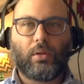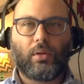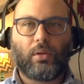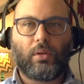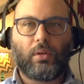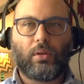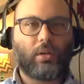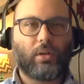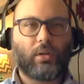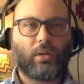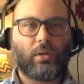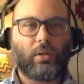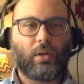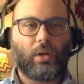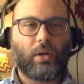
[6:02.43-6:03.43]
you can
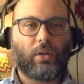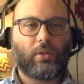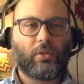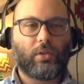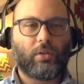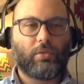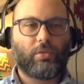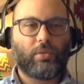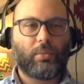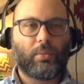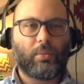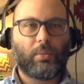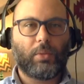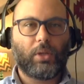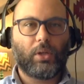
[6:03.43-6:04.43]
start from
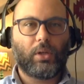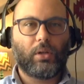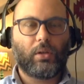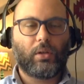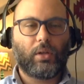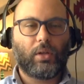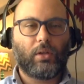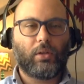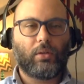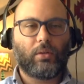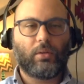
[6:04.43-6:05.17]
the beginning, thank you.